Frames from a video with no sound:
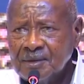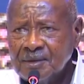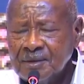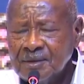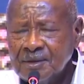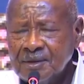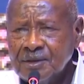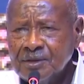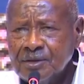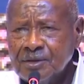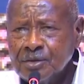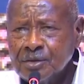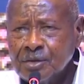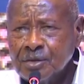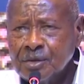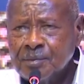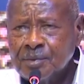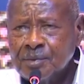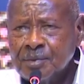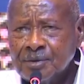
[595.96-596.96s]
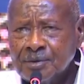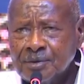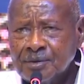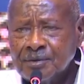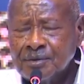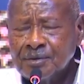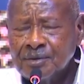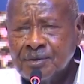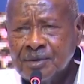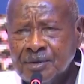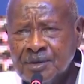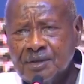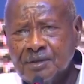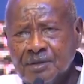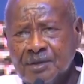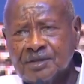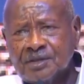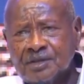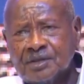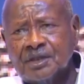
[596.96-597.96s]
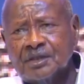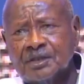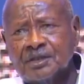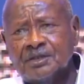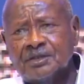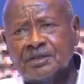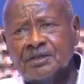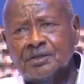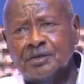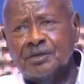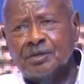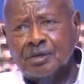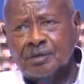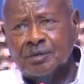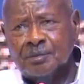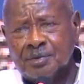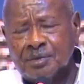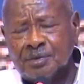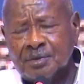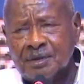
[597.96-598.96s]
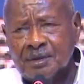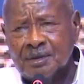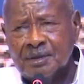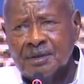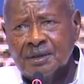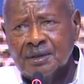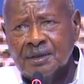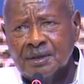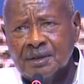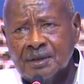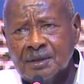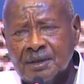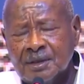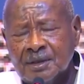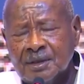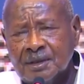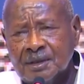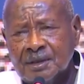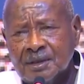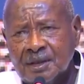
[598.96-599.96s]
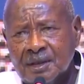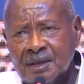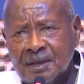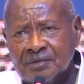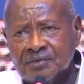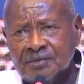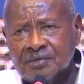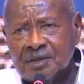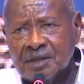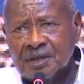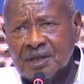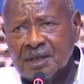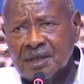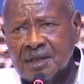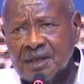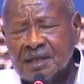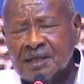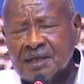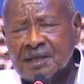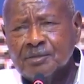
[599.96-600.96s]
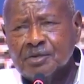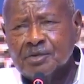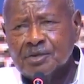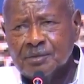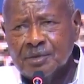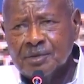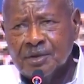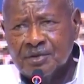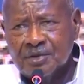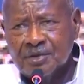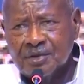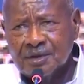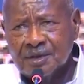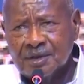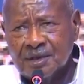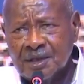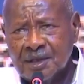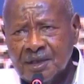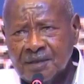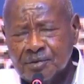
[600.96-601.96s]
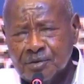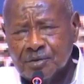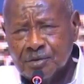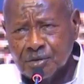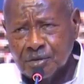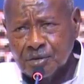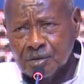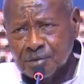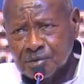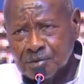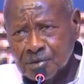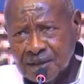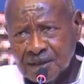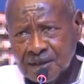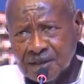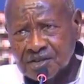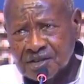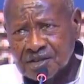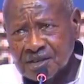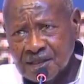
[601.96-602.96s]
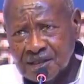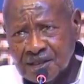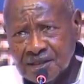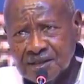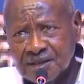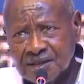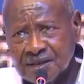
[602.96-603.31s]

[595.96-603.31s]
In Europe, when there was changes in Europe, after Adam Smith helped Europe to understand